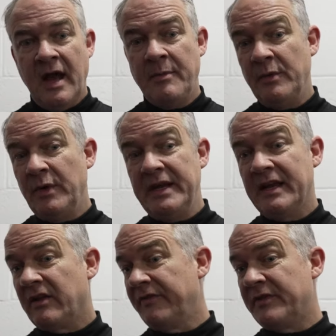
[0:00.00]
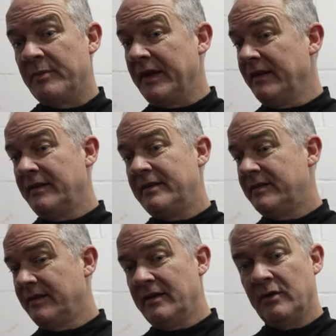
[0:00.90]
I mean, we need Cliff to be,
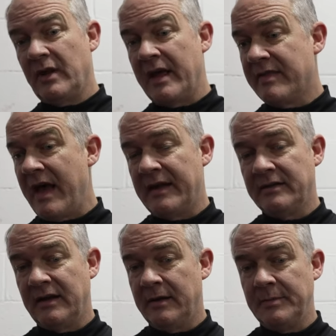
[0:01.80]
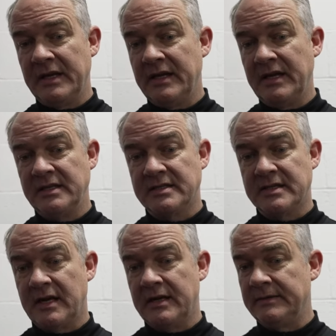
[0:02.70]
you know, like that. I mean,
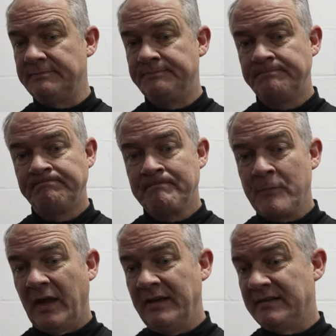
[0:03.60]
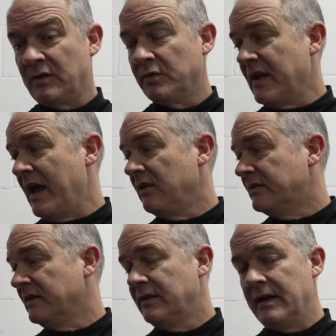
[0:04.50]
he's so
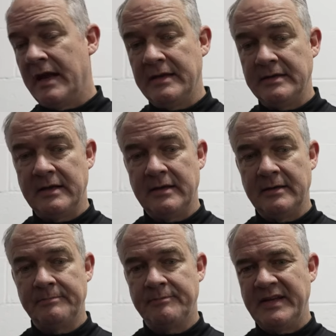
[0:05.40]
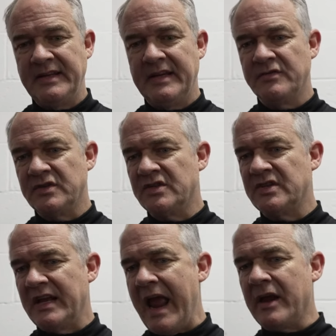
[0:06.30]
talented, and he gives
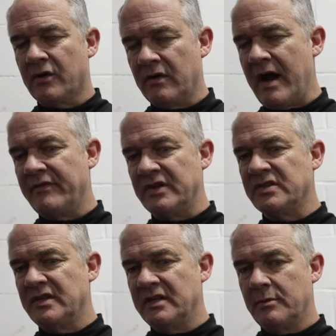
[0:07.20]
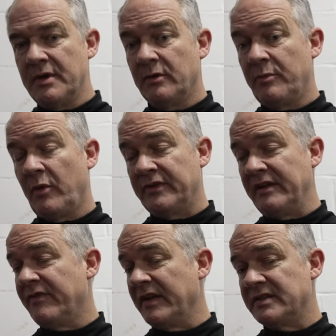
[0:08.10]
us an anchor, obviously, in the middle, both
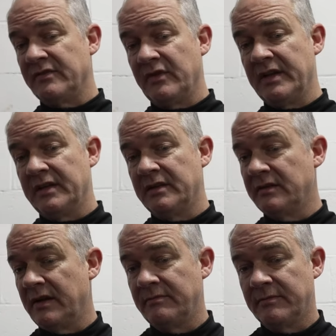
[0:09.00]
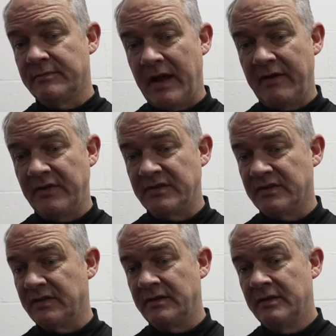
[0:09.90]
defensively, and
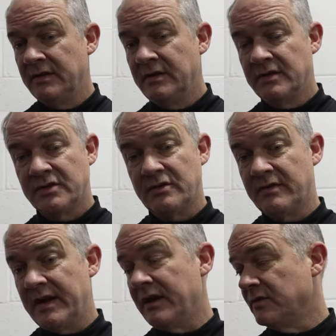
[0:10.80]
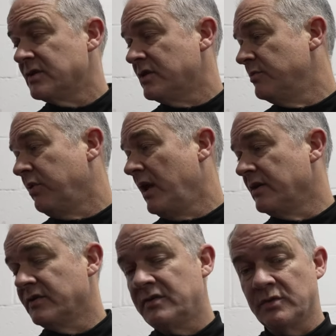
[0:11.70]
obviously Siriano's a good
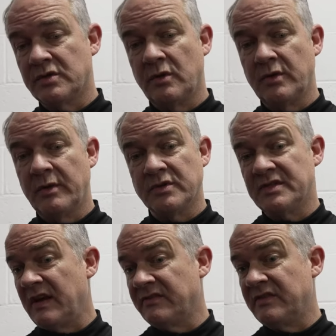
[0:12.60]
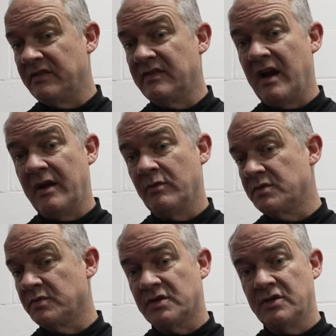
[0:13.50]
player too. So he was tested tonight,
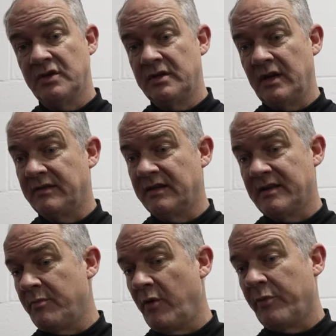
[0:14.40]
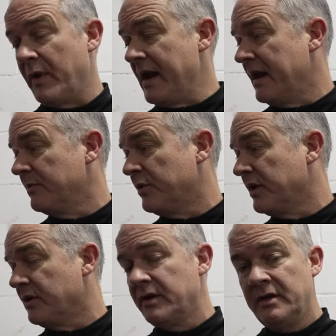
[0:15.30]
which was good, and I think they both went at it
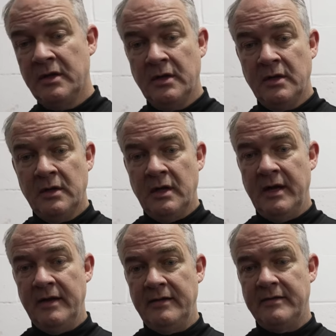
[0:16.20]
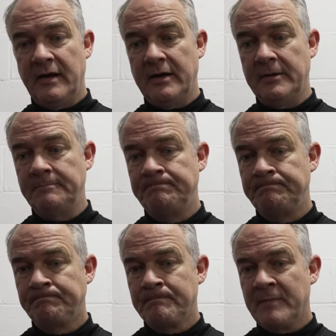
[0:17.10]
pretty good. And
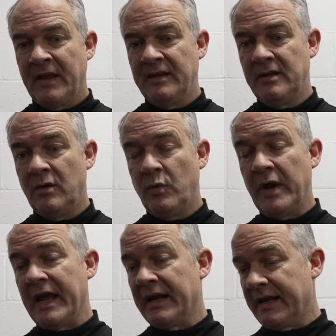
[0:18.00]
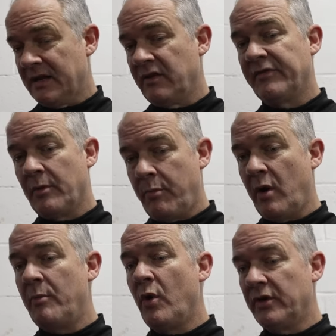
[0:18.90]
you know, we got to get Cliff the
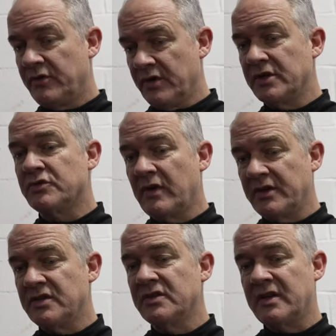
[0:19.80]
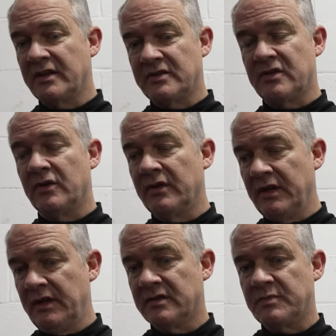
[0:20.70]
ball more during stretches. That's
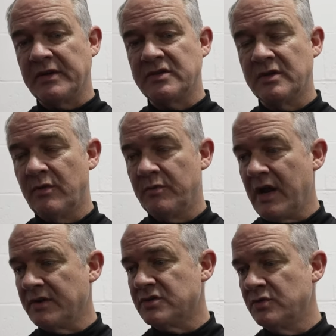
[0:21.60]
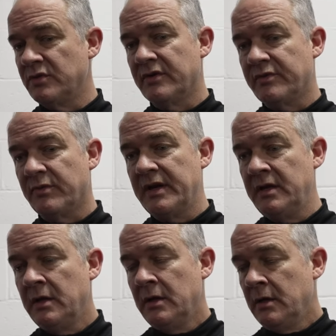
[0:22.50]
certainly, especially when we're not shooting the three
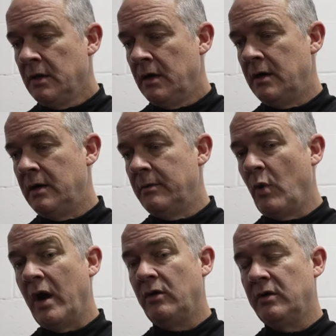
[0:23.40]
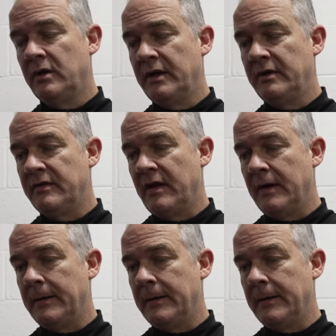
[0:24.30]
well. And